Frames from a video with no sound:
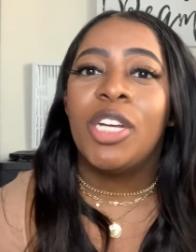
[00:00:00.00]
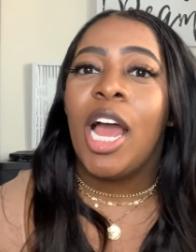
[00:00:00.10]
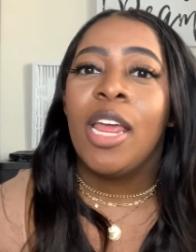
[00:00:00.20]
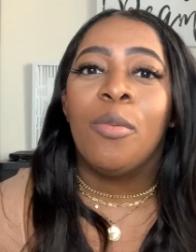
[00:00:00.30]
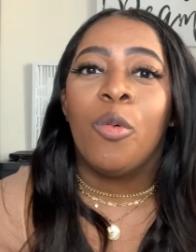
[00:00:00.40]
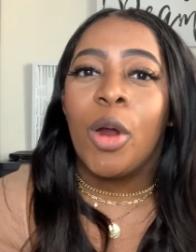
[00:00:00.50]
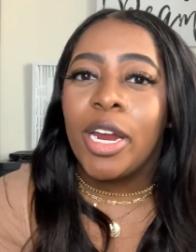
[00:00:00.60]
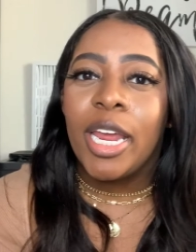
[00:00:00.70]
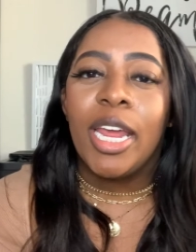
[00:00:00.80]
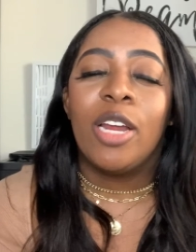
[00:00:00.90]
I am
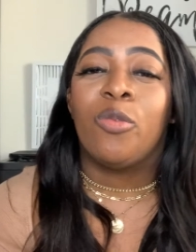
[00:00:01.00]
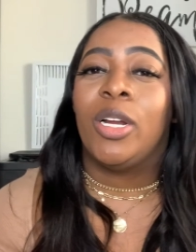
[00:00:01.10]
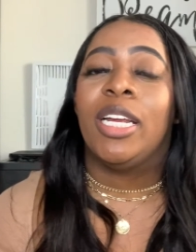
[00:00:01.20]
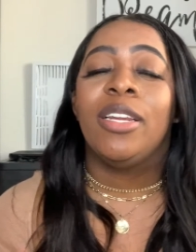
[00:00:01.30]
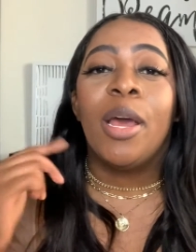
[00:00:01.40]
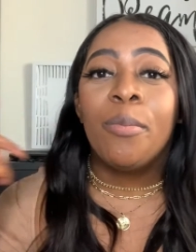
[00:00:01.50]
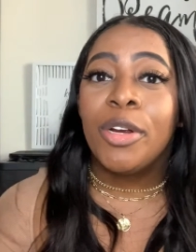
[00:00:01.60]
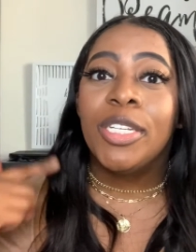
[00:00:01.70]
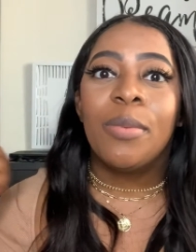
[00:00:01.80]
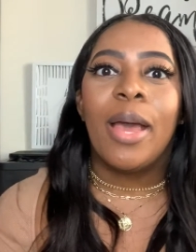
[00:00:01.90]
working and running
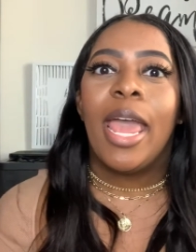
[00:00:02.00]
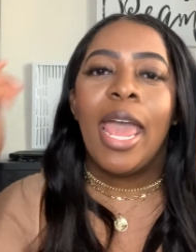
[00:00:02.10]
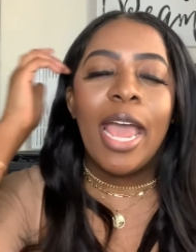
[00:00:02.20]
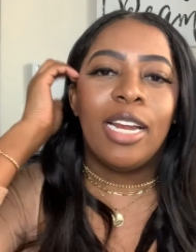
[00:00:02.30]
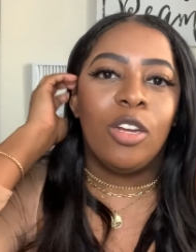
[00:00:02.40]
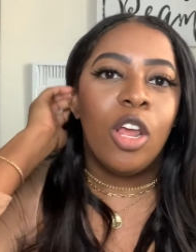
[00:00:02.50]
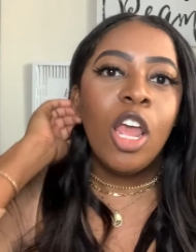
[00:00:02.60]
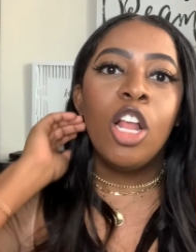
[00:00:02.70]
numbers in my head and